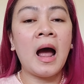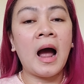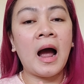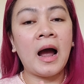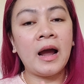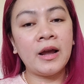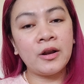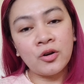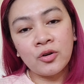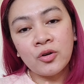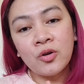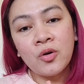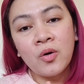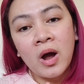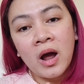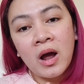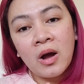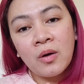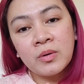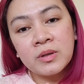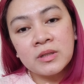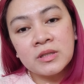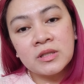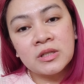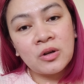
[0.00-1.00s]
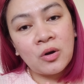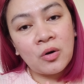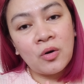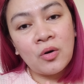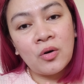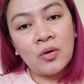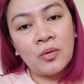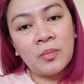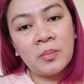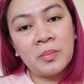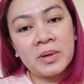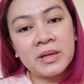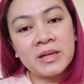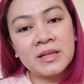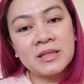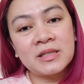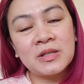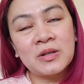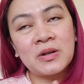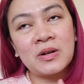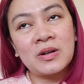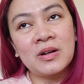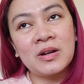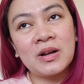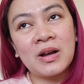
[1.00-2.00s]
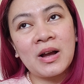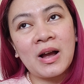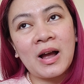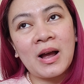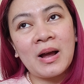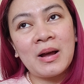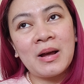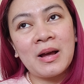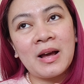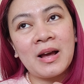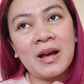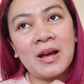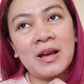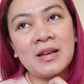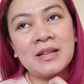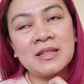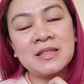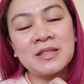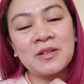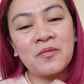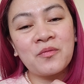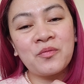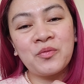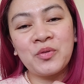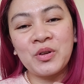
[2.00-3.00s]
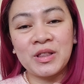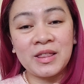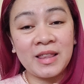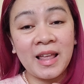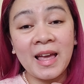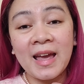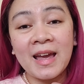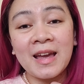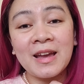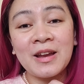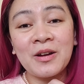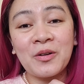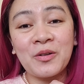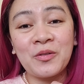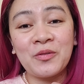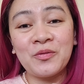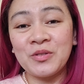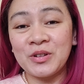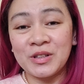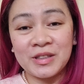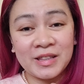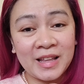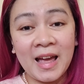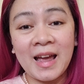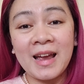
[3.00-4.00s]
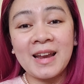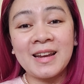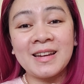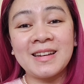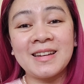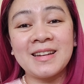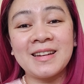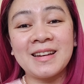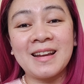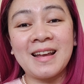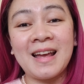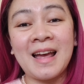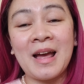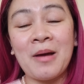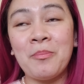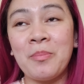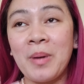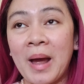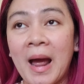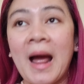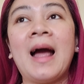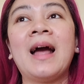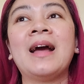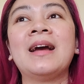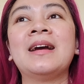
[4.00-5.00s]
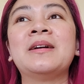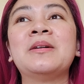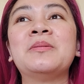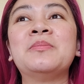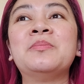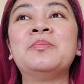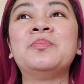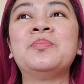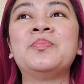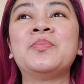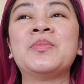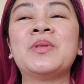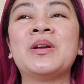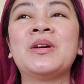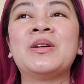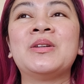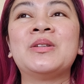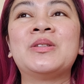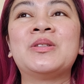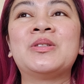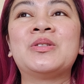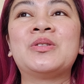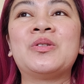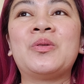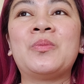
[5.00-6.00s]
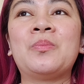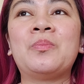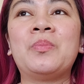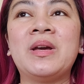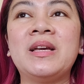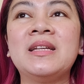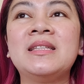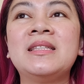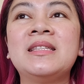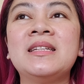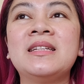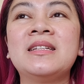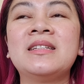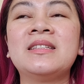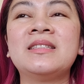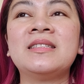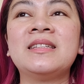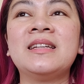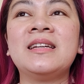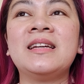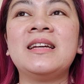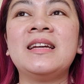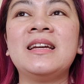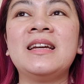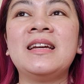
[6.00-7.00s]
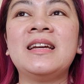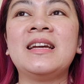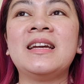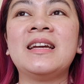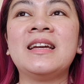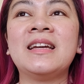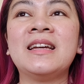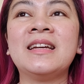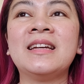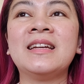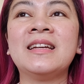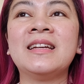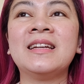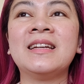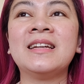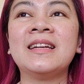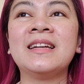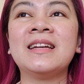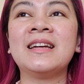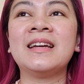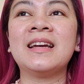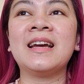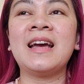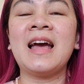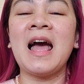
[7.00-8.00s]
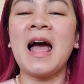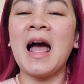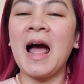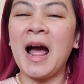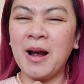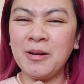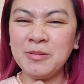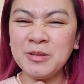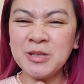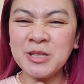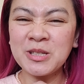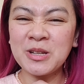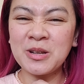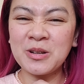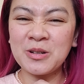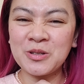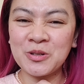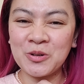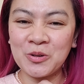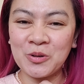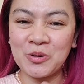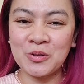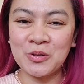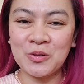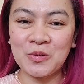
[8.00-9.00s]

I don't know how it's called, but it's, is a filet or fillet a bag. So basically, I'm just going to show you.